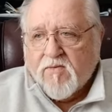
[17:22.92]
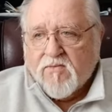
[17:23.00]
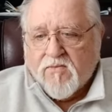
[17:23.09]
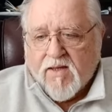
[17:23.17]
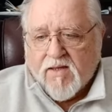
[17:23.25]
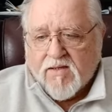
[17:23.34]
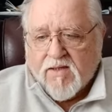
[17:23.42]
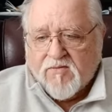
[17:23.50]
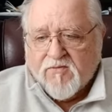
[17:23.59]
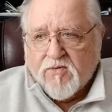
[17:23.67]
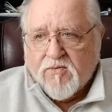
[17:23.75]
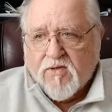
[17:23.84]
I
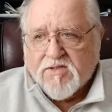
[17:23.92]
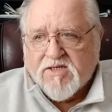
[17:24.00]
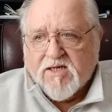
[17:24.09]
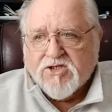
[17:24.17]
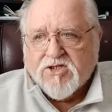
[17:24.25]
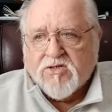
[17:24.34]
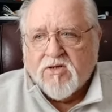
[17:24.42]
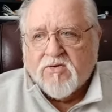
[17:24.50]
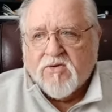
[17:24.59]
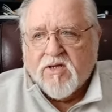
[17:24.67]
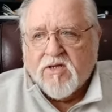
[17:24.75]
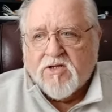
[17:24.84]
give you a section
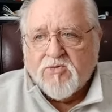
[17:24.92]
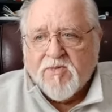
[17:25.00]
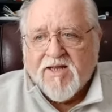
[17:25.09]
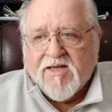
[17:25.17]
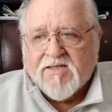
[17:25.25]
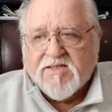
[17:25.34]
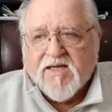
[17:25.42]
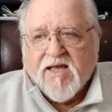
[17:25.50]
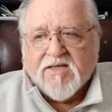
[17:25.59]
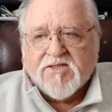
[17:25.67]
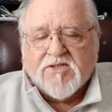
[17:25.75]
on the illuminated text.